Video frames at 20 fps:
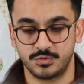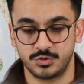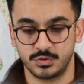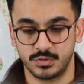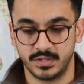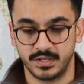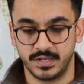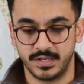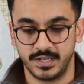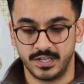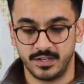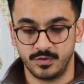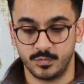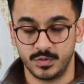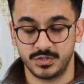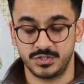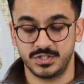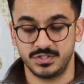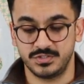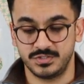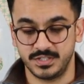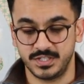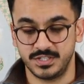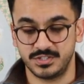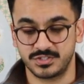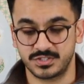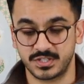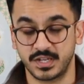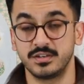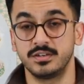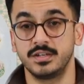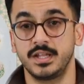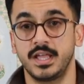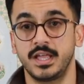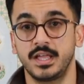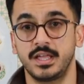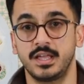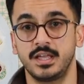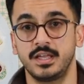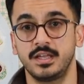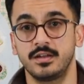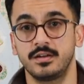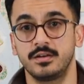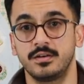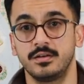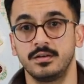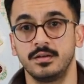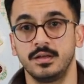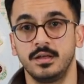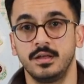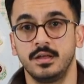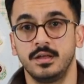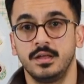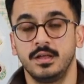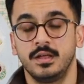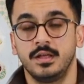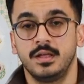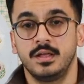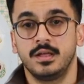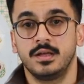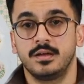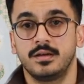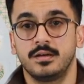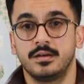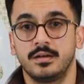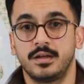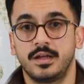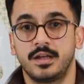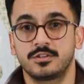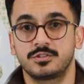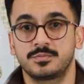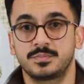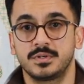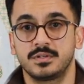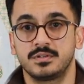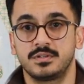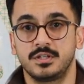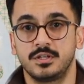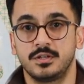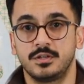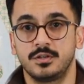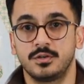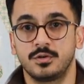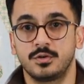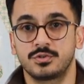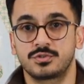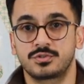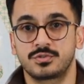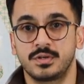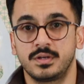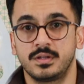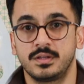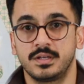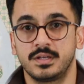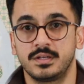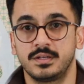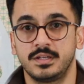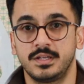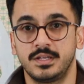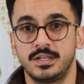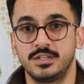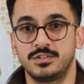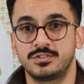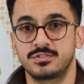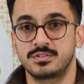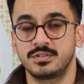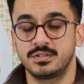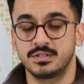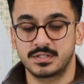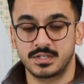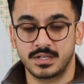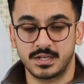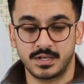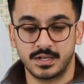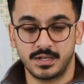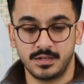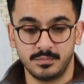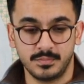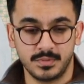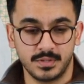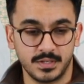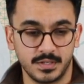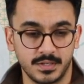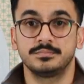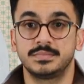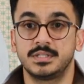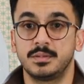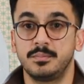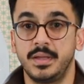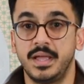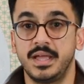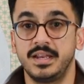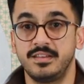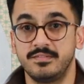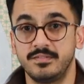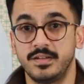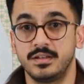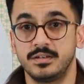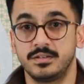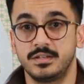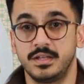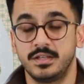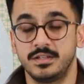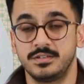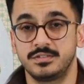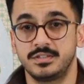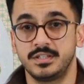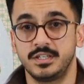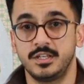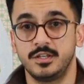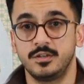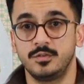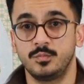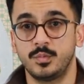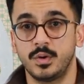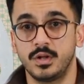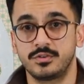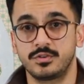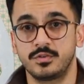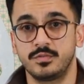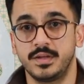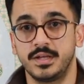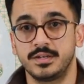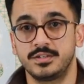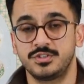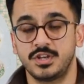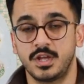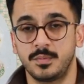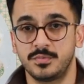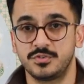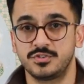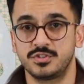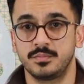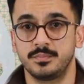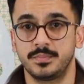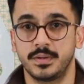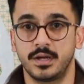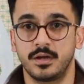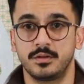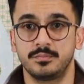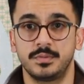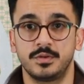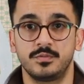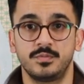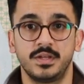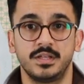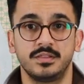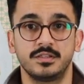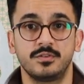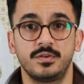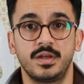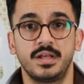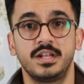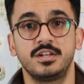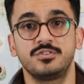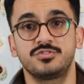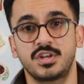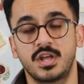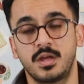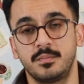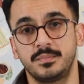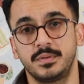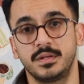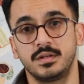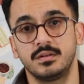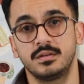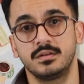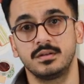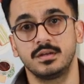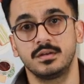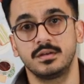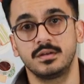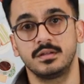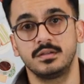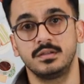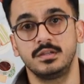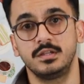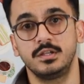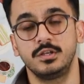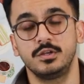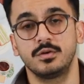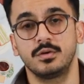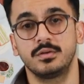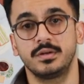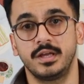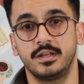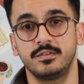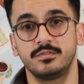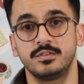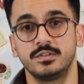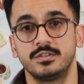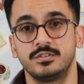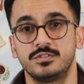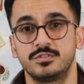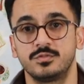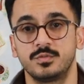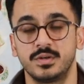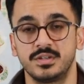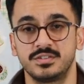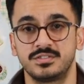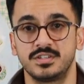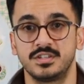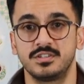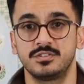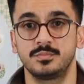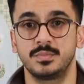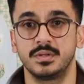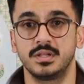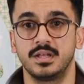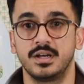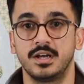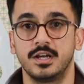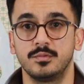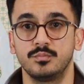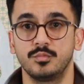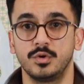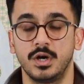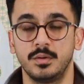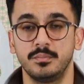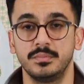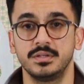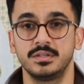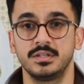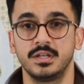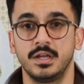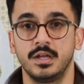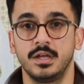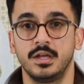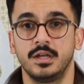of July, which is the Sunday here uh, as per the Australian Eastern Time. The main event is the welterweight championship bout between the reigning champion uh, Leon Edwards versus Bilal Muhammad,